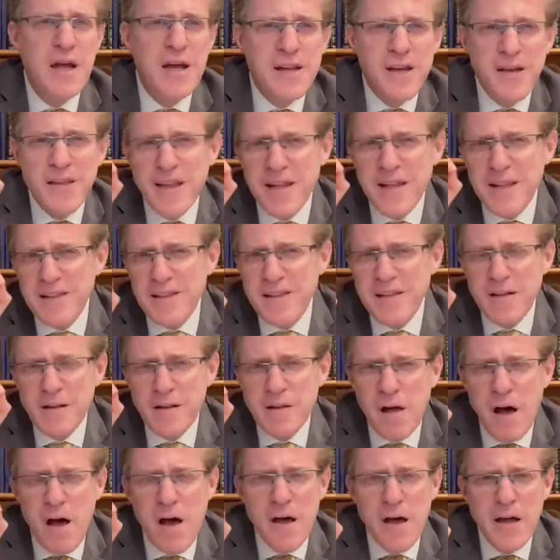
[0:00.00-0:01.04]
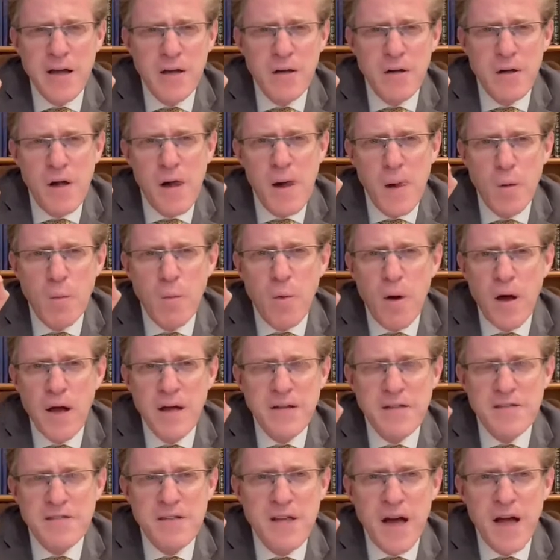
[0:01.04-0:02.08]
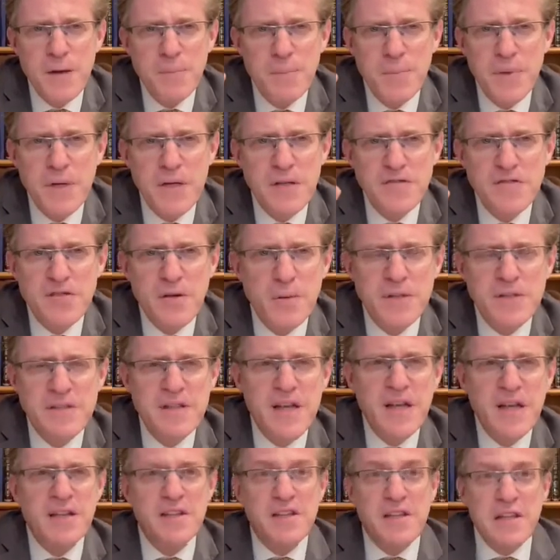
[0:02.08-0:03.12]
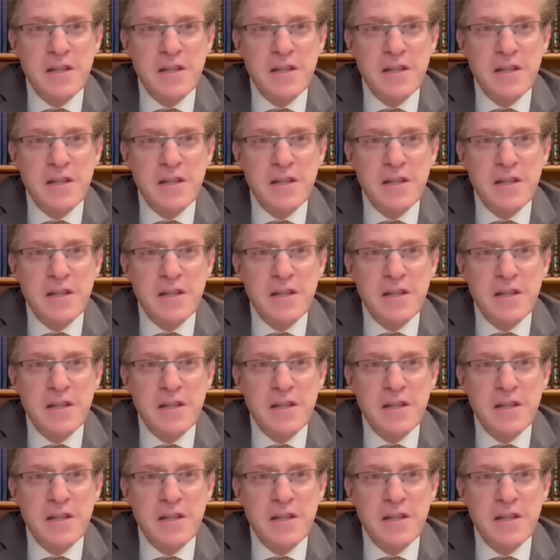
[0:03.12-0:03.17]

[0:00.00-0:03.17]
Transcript: Now that little line, why is God being so intent?